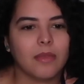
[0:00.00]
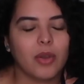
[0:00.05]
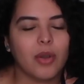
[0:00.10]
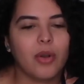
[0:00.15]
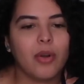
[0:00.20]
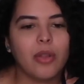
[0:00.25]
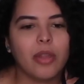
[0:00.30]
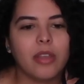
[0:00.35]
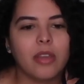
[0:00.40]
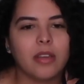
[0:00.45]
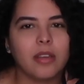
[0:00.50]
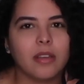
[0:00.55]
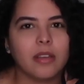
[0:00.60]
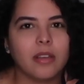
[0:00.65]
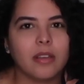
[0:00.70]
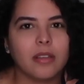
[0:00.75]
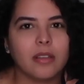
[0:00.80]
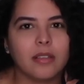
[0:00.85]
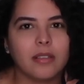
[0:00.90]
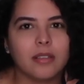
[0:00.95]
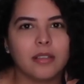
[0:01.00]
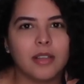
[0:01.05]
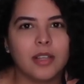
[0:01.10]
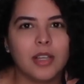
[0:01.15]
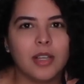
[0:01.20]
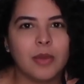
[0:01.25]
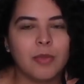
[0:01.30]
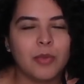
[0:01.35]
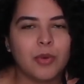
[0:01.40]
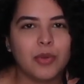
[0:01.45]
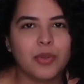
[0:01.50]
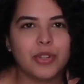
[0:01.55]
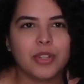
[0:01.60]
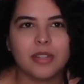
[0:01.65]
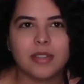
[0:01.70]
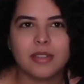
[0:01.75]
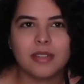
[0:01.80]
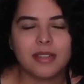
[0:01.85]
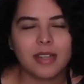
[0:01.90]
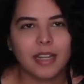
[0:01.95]
all the
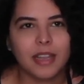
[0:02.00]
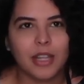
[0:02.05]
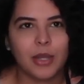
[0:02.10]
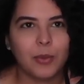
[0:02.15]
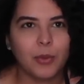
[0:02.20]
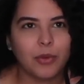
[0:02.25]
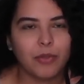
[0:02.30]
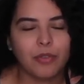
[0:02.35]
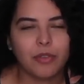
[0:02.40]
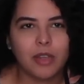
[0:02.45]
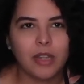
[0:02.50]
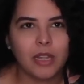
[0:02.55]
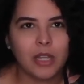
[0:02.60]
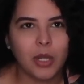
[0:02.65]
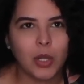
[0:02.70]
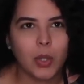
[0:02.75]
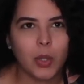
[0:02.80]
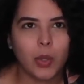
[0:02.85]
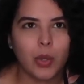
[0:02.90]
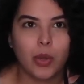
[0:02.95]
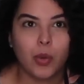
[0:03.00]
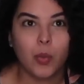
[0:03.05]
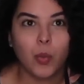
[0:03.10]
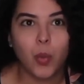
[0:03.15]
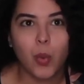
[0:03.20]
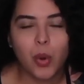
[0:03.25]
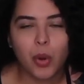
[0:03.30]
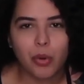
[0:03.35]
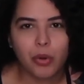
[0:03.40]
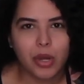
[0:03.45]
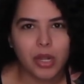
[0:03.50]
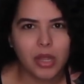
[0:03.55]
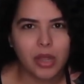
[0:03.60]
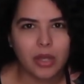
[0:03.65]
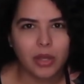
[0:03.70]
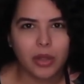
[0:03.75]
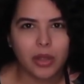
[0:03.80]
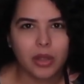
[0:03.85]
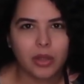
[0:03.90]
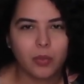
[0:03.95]
emotions that they were feeling and all the worry
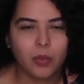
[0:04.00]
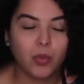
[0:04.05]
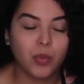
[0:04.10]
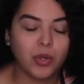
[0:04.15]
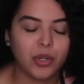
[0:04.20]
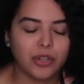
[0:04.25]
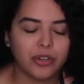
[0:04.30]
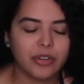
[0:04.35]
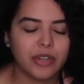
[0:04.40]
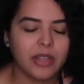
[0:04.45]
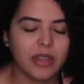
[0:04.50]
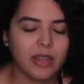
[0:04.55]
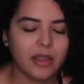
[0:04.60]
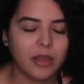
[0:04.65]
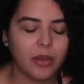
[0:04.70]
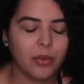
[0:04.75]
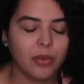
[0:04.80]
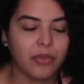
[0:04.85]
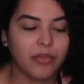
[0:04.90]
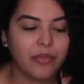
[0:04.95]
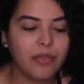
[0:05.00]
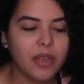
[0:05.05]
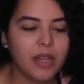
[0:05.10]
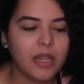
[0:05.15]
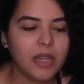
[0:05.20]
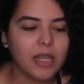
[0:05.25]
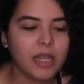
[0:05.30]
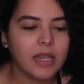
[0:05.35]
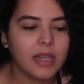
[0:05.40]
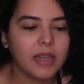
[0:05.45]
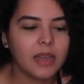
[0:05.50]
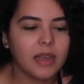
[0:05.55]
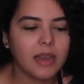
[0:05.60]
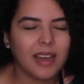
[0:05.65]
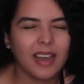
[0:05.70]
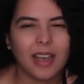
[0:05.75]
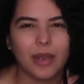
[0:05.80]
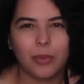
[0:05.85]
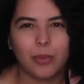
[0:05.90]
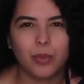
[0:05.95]
that they were feeling,
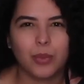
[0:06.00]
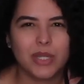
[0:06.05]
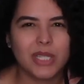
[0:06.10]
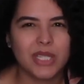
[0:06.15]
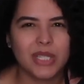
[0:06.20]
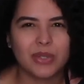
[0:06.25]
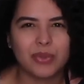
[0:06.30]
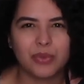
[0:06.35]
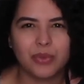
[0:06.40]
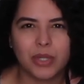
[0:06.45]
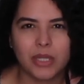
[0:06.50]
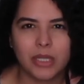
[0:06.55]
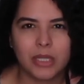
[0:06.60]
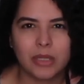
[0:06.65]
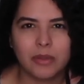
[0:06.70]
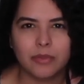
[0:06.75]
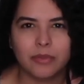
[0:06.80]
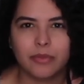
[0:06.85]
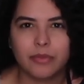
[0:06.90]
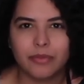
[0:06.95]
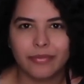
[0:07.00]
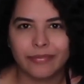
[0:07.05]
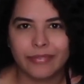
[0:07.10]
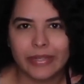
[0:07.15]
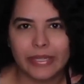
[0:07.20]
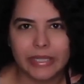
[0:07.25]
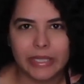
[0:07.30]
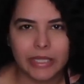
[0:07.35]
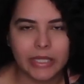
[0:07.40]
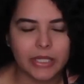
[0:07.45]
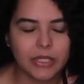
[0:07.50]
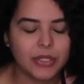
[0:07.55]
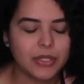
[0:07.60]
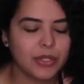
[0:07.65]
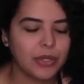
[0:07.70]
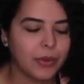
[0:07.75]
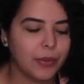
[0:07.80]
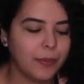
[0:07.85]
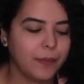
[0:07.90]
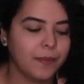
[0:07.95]
I wasn't really feeling.
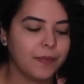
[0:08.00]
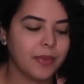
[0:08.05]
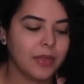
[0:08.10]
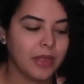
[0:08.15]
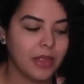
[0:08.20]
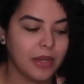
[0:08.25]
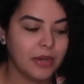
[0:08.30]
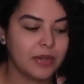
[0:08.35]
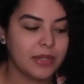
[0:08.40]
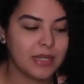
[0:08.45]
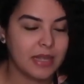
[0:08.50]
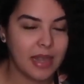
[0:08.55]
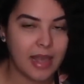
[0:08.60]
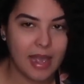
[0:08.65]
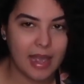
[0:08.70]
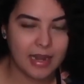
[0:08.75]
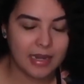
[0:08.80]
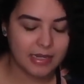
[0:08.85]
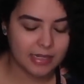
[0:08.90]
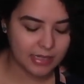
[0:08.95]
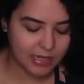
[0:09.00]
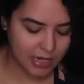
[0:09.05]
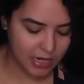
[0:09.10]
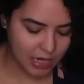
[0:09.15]
So there's that.